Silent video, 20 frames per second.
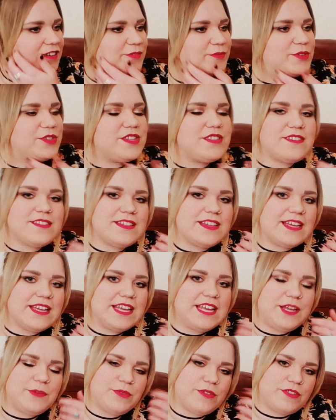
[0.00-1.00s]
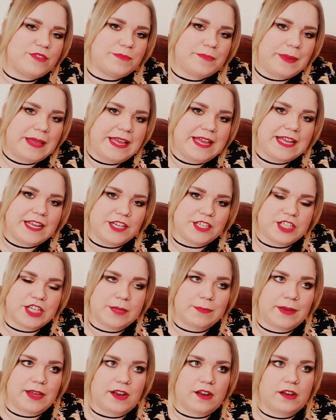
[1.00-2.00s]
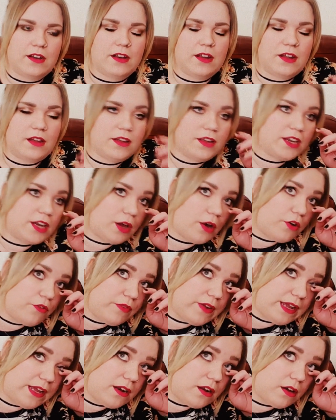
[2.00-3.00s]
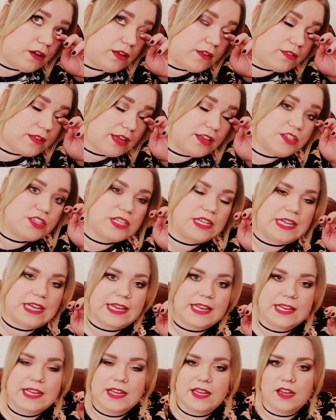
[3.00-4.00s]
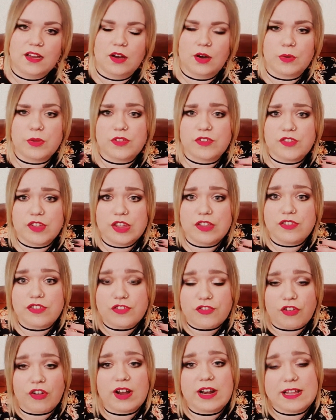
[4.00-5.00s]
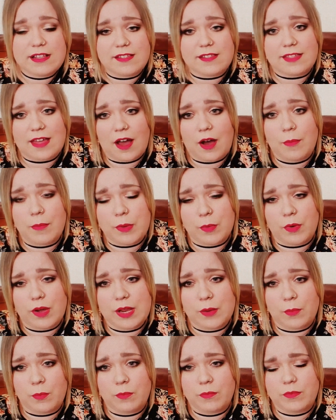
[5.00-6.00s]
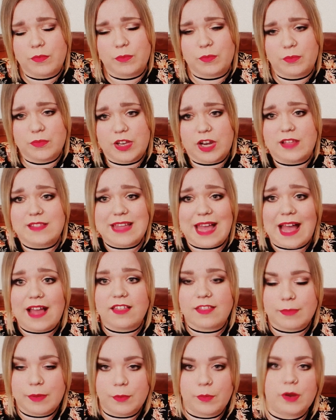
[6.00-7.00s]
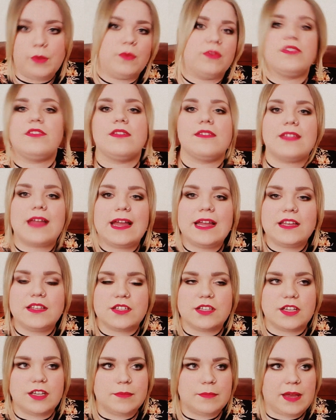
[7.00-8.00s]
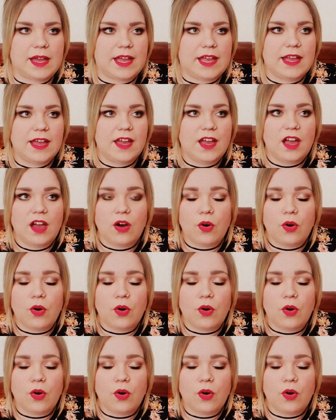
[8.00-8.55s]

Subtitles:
once he was speaking to me and I realised actually he's struggling to tell me what he to ask me what he wants to say to me.